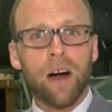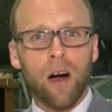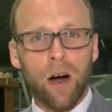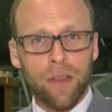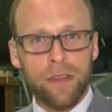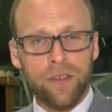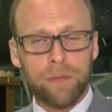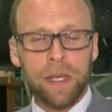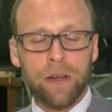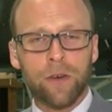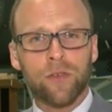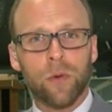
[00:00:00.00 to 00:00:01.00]
on the
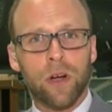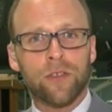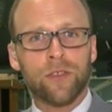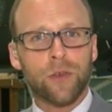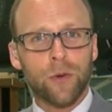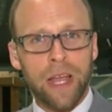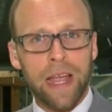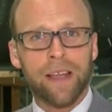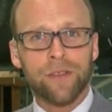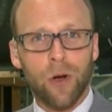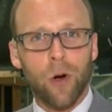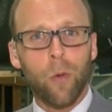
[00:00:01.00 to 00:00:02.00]
speakers was, You
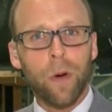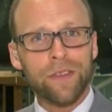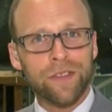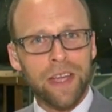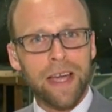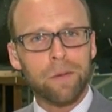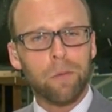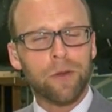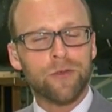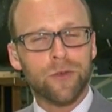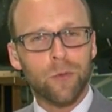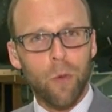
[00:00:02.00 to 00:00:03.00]
can't always get
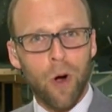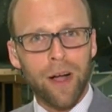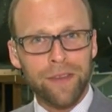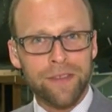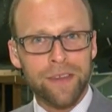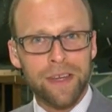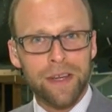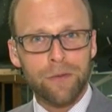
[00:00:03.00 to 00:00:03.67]
what you want.